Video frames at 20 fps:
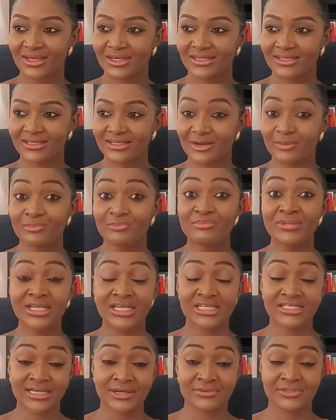There are
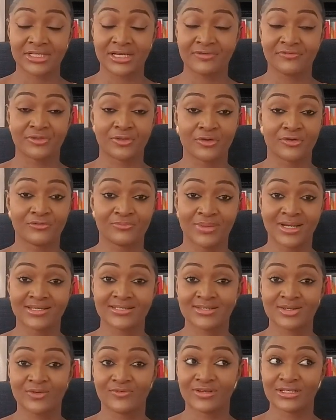many times that I've thought of
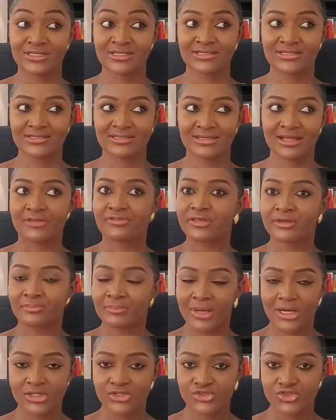myself as nothing
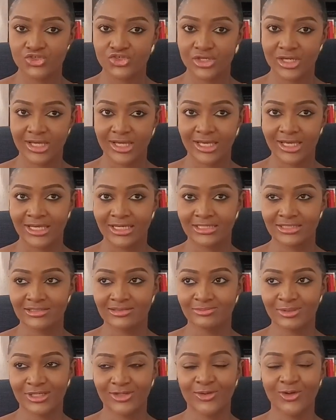much,
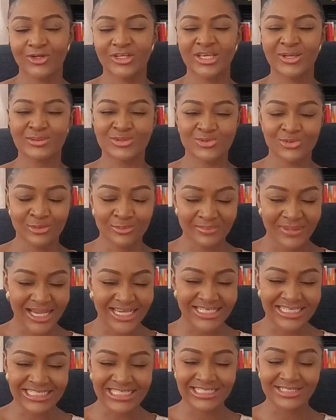but God keeps
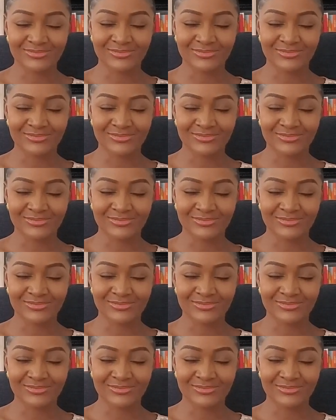reminding